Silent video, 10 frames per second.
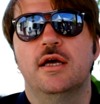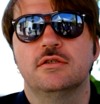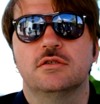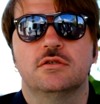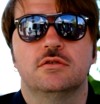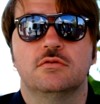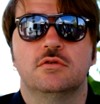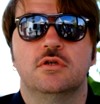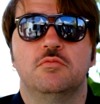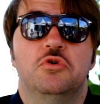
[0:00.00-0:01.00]
Yes.
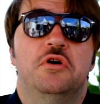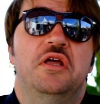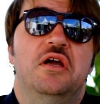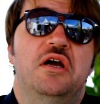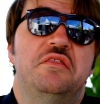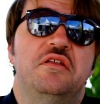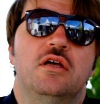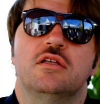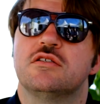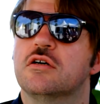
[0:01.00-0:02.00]
Boring, I
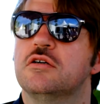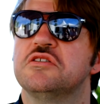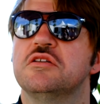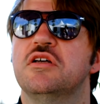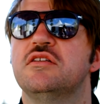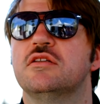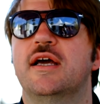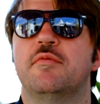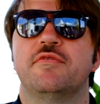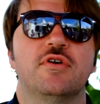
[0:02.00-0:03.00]
think it's a concept that it
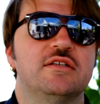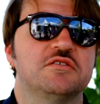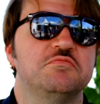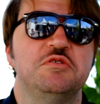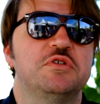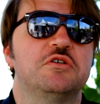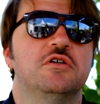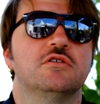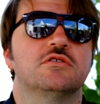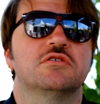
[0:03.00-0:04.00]
never flatters me,
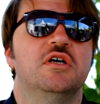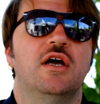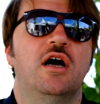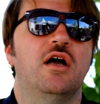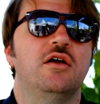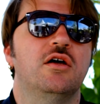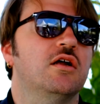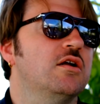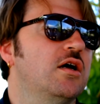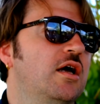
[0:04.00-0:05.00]
because
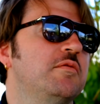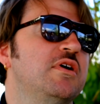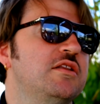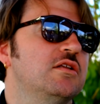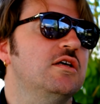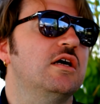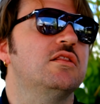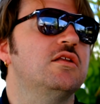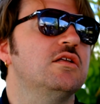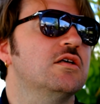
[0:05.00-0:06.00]
I
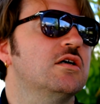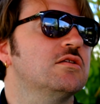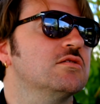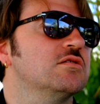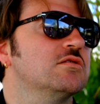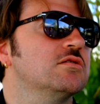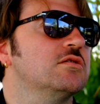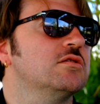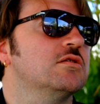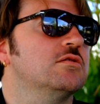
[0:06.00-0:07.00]
immediately think that,
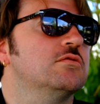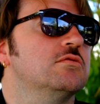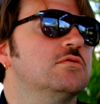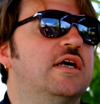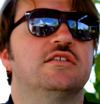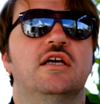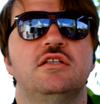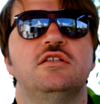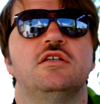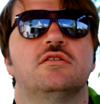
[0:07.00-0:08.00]
you know, as
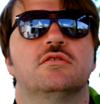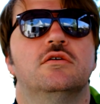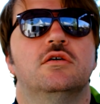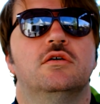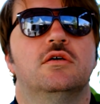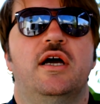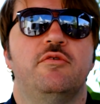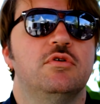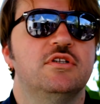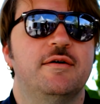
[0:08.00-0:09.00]
I did it,
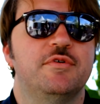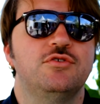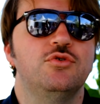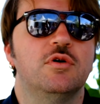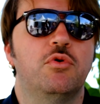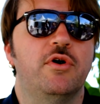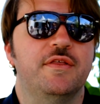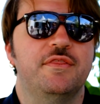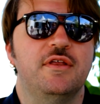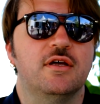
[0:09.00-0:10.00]
I will never do a
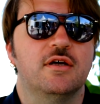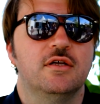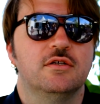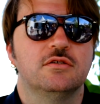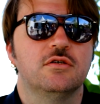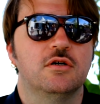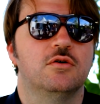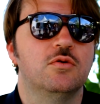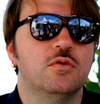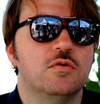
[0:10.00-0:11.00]
boring thing.
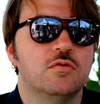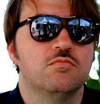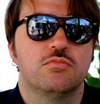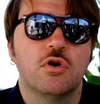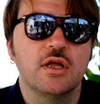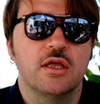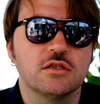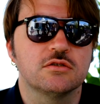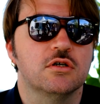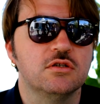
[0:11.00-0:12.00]
So
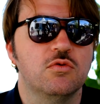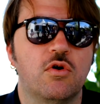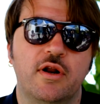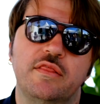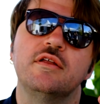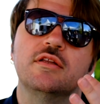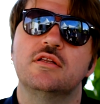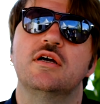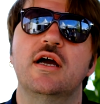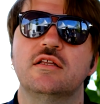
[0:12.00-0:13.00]
boring, it's not the word. I think
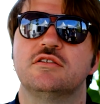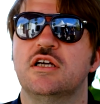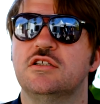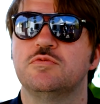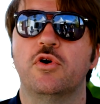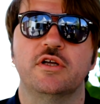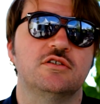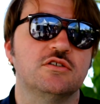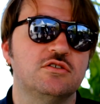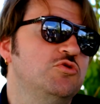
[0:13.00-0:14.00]
that the guy that says it's
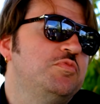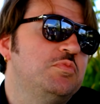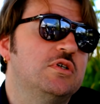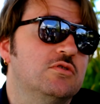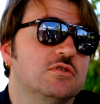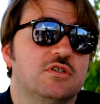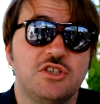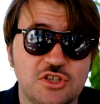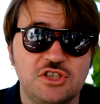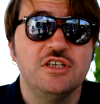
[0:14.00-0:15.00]
boring is a stupid, because
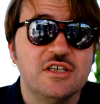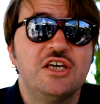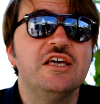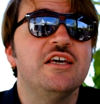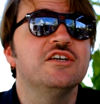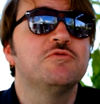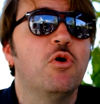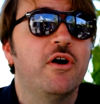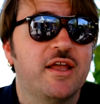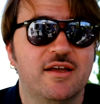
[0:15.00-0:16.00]
it's he is
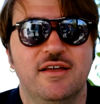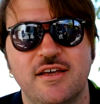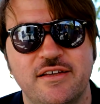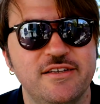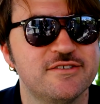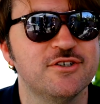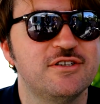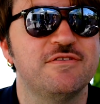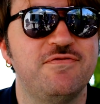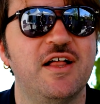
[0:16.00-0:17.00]
boring. It's
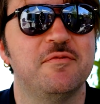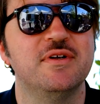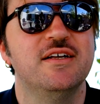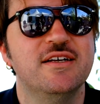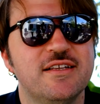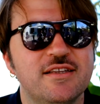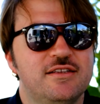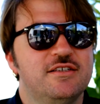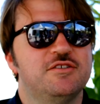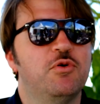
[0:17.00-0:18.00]
not the film
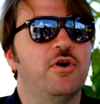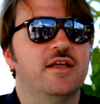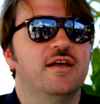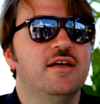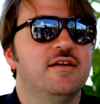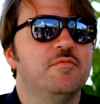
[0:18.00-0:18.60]
that it's boring.